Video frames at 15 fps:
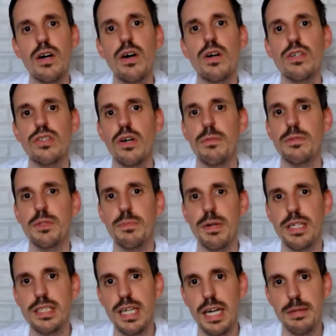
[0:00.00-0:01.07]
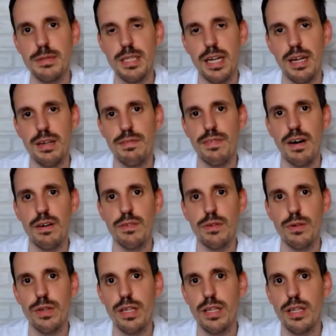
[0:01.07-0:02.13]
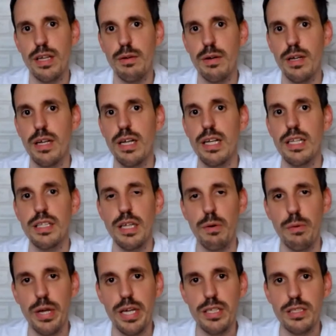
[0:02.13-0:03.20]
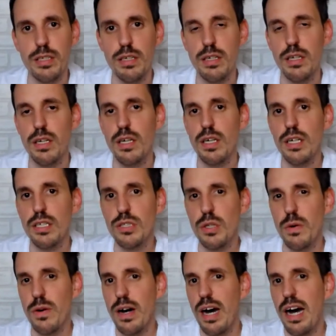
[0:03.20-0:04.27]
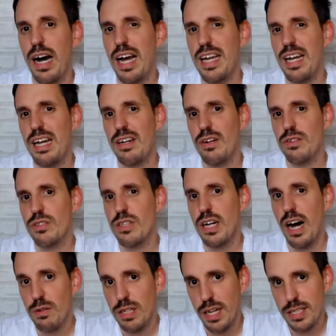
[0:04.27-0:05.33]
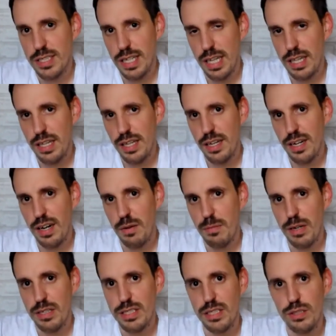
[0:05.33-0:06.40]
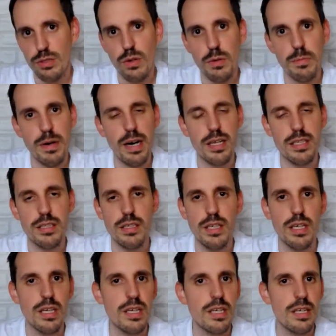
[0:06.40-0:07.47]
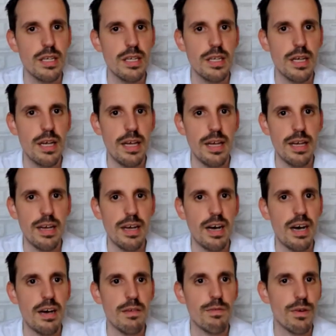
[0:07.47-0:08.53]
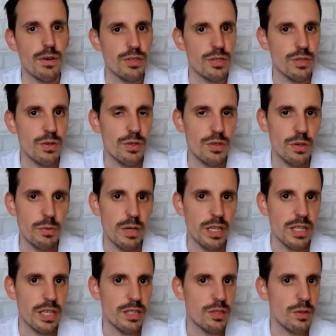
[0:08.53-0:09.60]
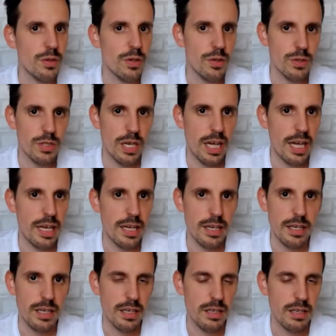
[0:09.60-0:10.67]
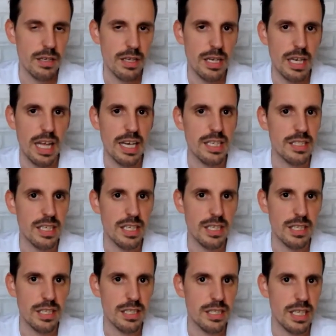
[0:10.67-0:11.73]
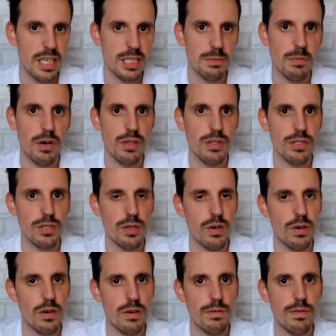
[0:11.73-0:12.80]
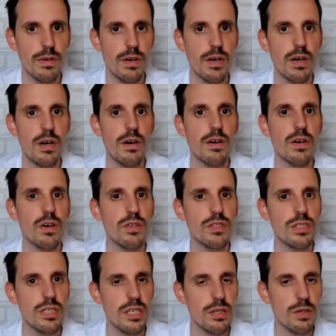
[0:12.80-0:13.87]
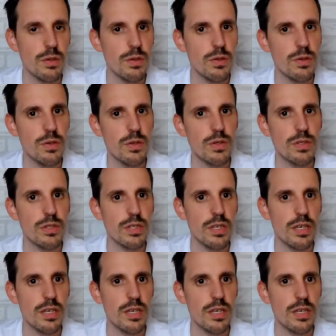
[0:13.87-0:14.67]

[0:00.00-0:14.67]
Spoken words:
some spare times that I found during the weeks. So I cannot count exactly how much it took, but uh, for sure you will need to use like 6 months of continuous